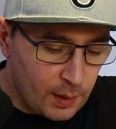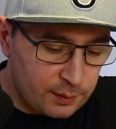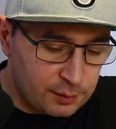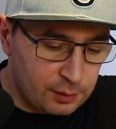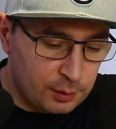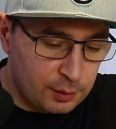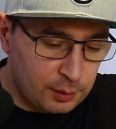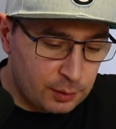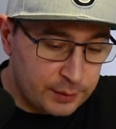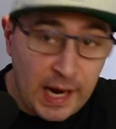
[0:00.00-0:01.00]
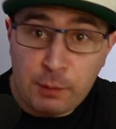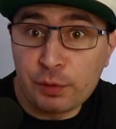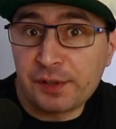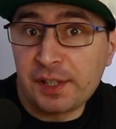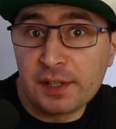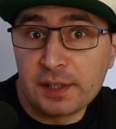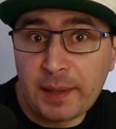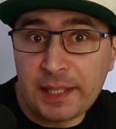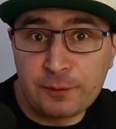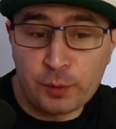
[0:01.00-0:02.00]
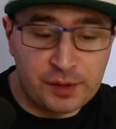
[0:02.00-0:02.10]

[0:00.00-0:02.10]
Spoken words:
So yeah, we'll see the headphone